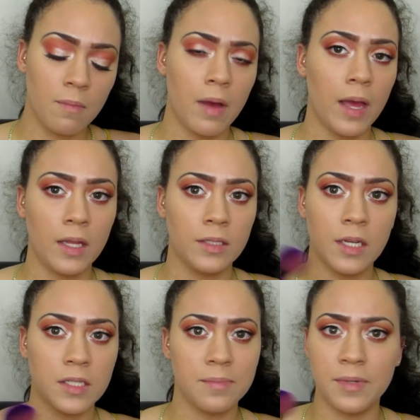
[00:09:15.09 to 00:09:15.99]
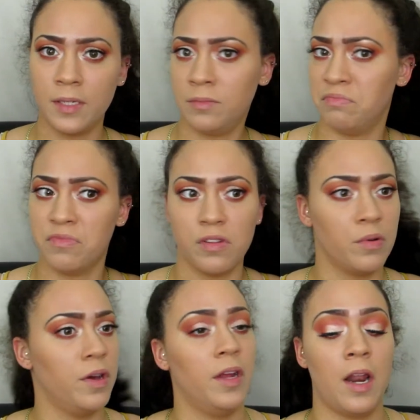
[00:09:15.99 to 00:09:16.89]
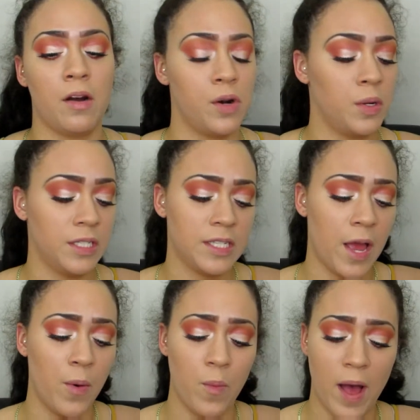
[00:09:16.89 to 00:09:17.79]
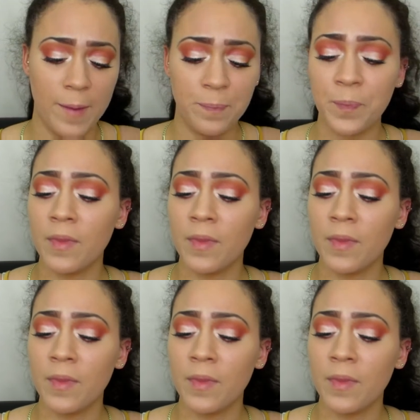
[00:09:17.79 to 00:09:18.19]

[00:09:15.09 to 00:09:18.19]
My English hasn't been so good, I don't understand why.